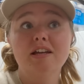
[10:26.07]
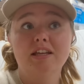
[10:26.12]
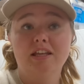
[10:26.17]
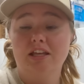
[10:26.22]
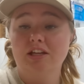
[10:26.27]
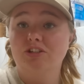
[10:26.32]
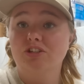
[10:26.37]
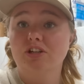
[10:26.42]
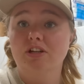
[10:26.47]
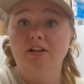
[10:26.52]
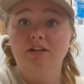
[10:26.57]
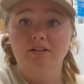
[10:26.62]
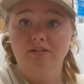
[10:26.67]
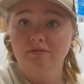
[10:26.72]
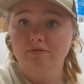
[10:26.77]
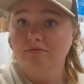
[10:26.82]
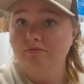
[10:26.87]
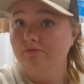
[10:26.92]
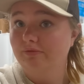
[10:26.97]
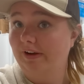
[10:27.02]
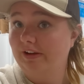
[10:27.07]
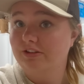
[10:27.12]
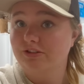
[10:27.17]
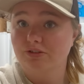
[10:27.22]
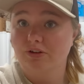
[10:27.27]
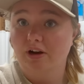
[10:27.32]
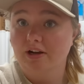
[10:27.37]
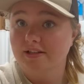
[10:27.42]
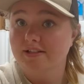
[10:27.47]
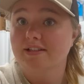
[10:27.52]
kitchen
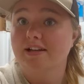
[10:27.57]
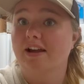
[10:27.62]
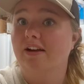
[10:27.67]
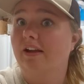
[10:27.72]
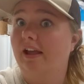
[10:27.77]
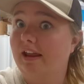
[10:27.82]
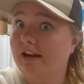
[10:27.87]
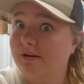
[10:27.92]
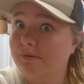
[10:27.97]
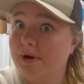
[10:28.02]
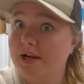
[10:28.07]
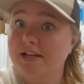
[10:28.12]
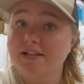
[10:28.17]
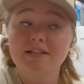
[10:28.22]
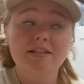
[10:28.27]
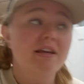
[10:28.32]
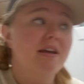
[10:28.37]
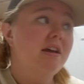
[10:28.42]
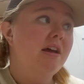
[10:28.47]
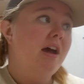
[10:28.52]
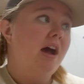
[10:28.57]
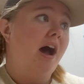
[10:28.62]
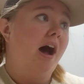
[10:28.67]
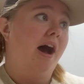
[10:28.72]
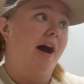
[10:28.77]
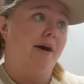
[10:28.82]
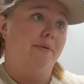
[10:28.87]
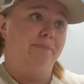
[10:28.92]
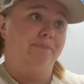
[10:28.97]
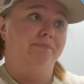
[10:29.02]
restaurant style anyways
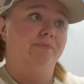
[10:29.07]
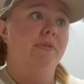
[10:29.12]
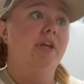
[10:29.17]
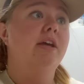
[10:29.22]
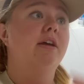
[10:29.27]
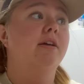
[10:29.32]
um,